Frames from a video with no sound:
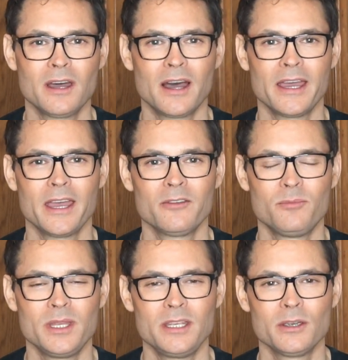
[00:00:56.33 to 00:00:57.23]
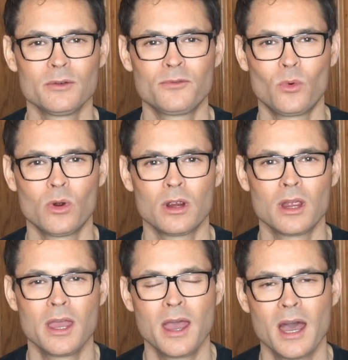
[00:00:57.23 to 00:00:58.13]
I have been here for